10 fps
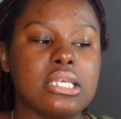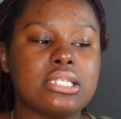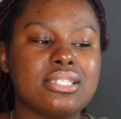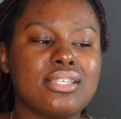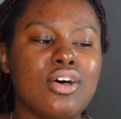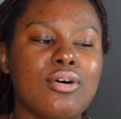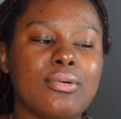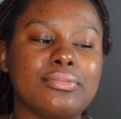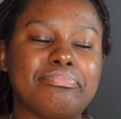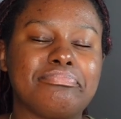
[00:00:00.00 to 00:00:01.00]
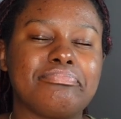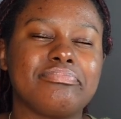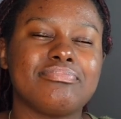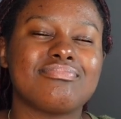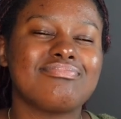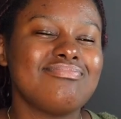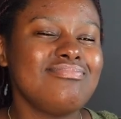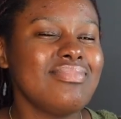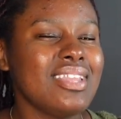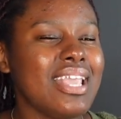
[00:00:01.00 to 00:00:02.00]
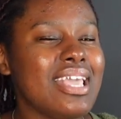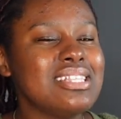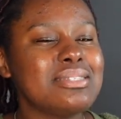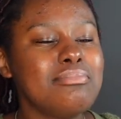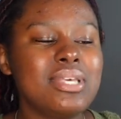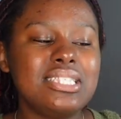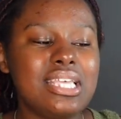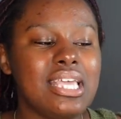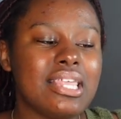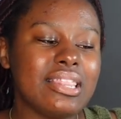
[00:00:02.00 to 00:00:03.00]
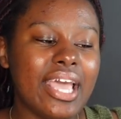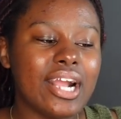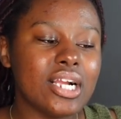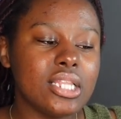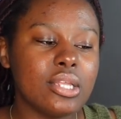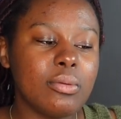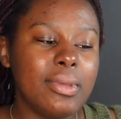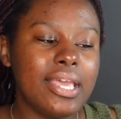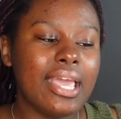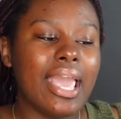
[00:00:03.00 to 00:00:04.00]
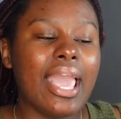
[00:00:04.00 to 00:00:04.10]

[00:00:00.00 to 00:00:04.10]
So it's missing there a little bit,